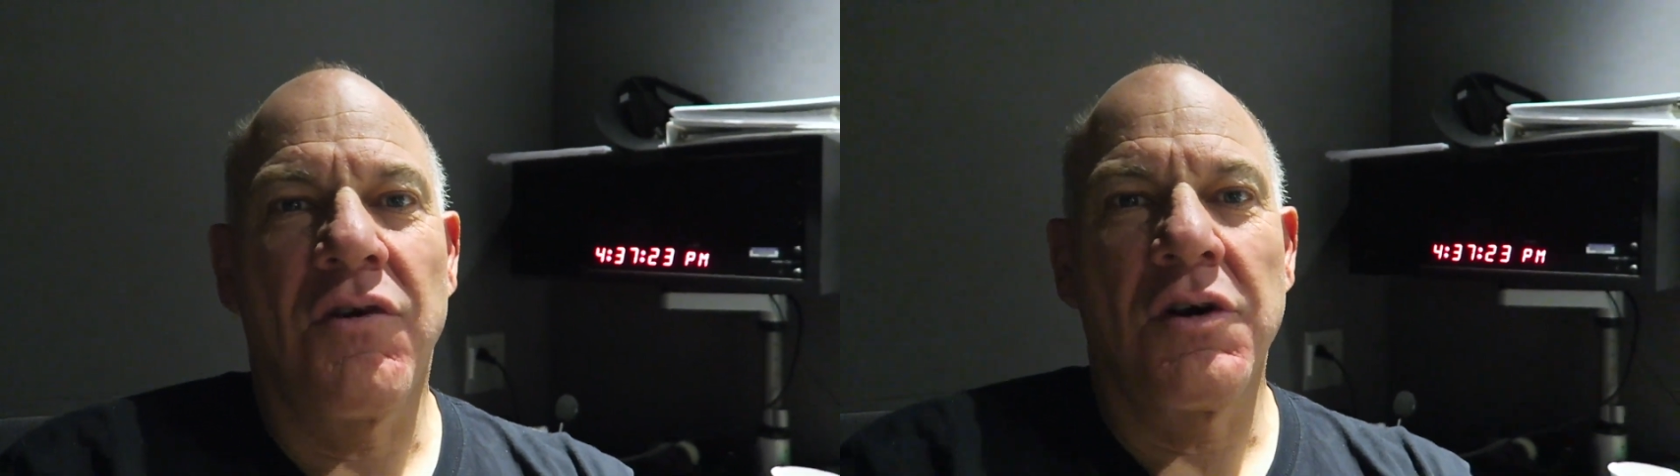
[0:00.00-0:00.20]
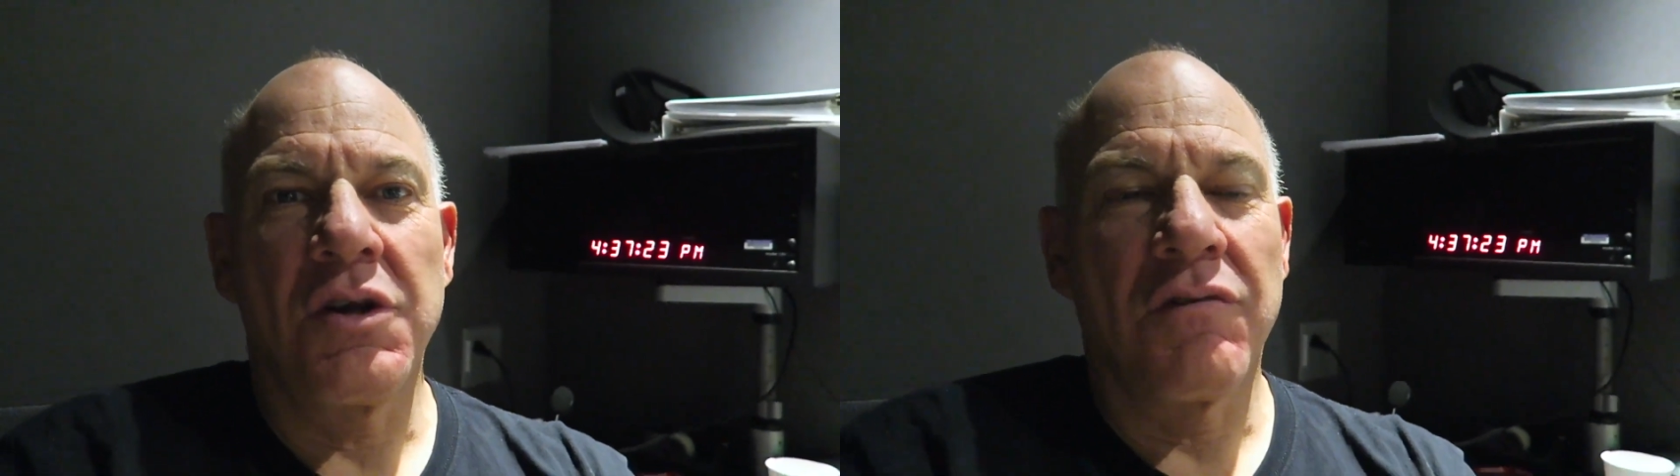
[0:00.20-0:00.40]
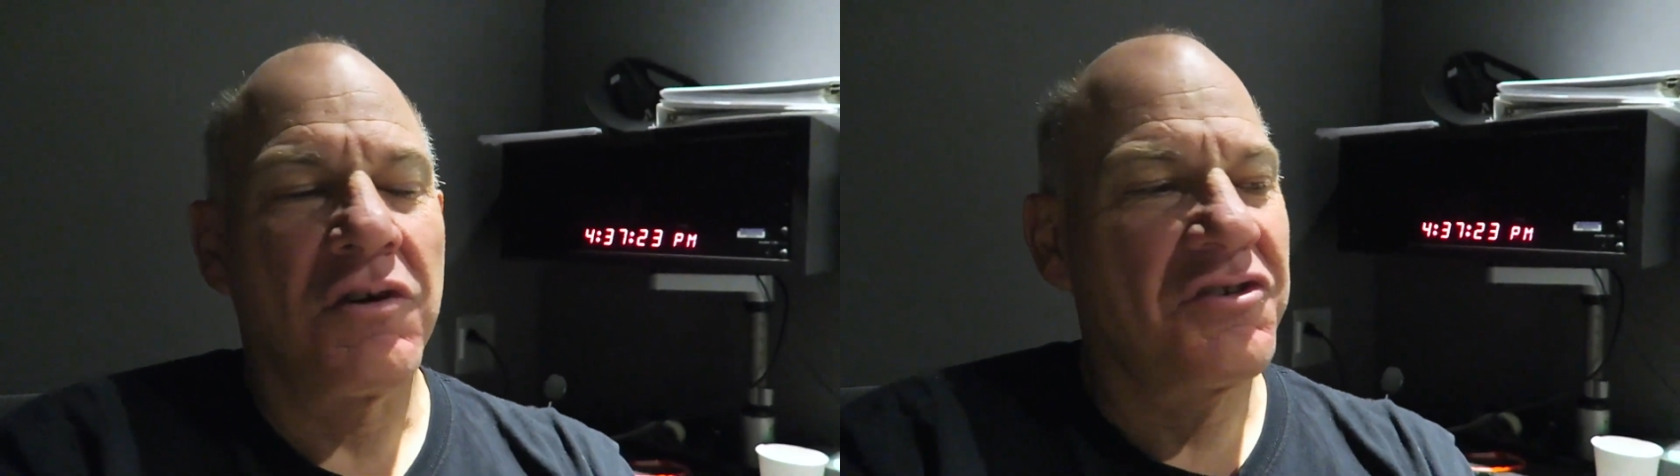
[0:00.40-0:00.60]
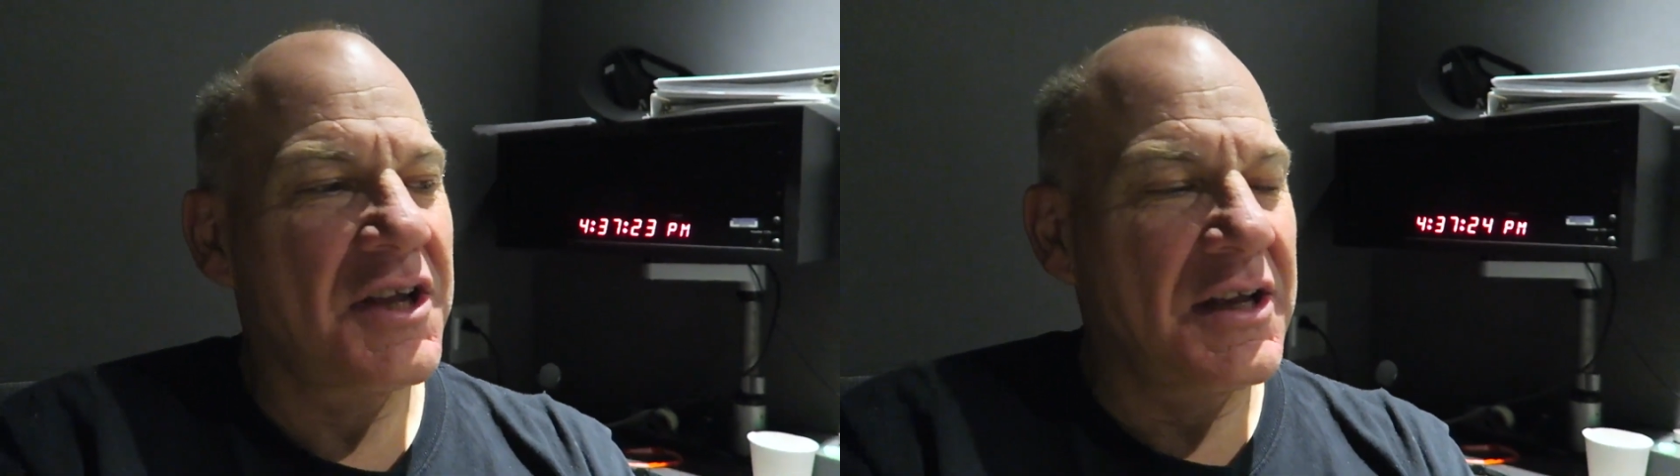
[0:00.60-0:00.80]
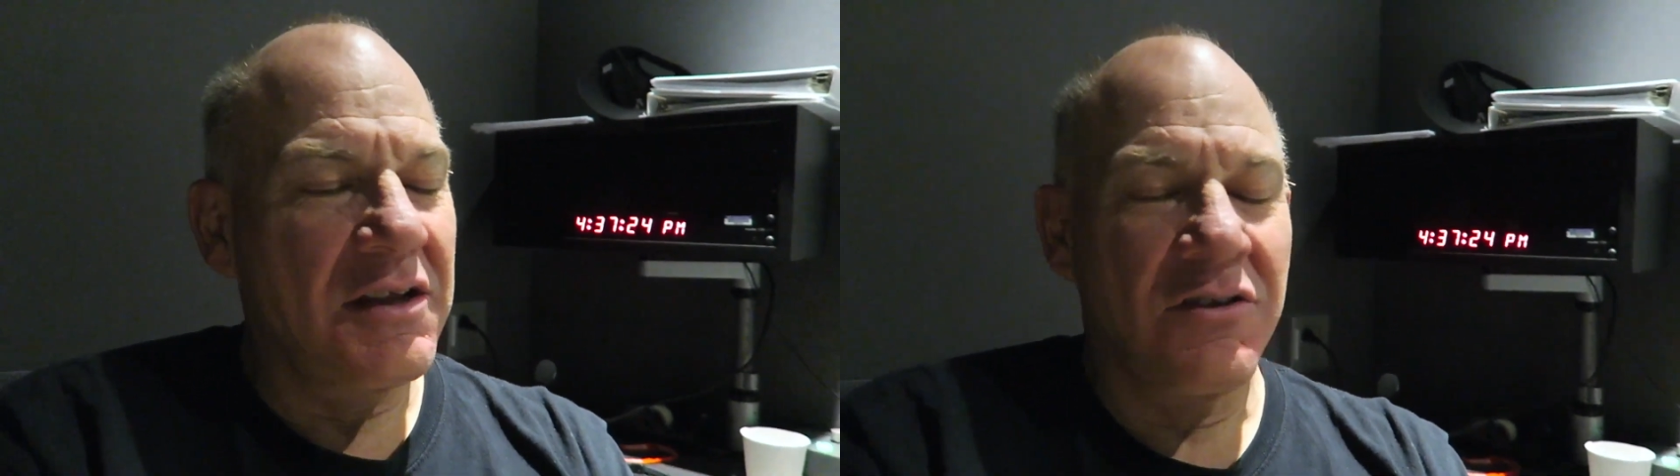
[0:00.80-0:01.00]
far in the overall
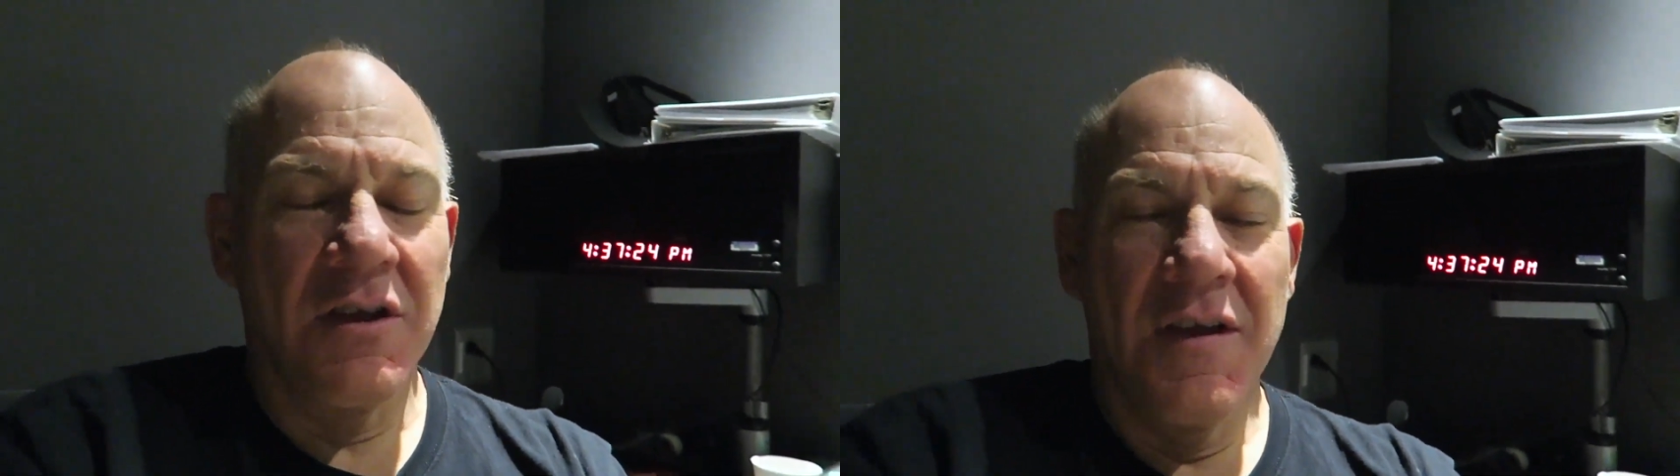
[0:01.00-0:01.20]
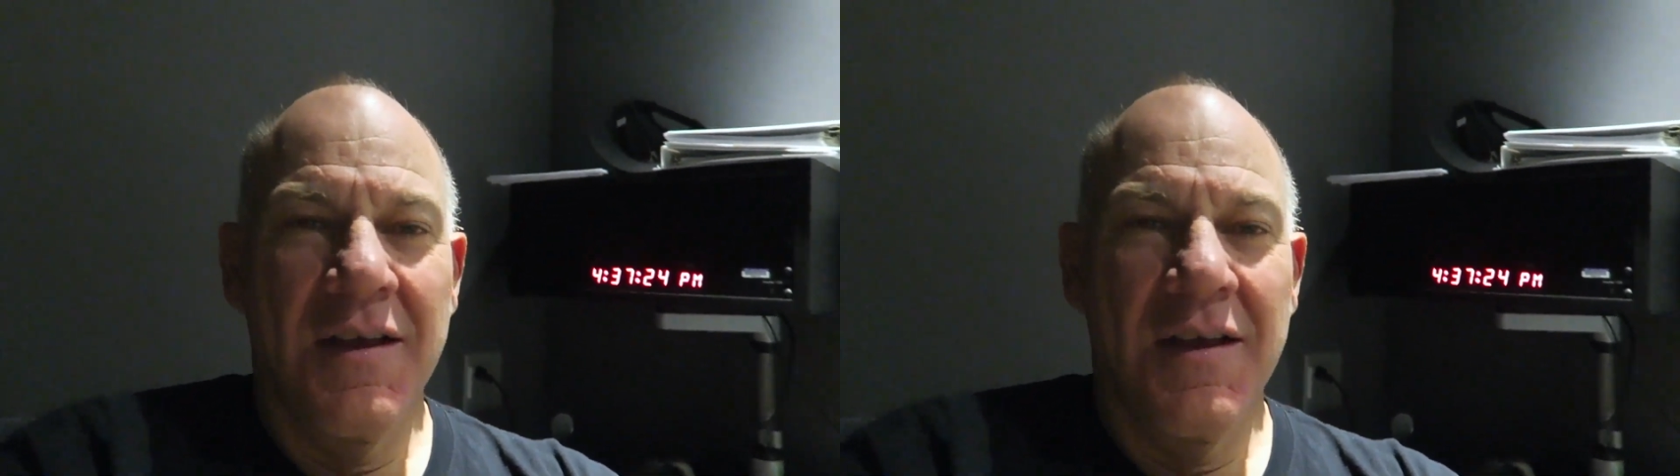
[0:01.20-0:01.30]
standings,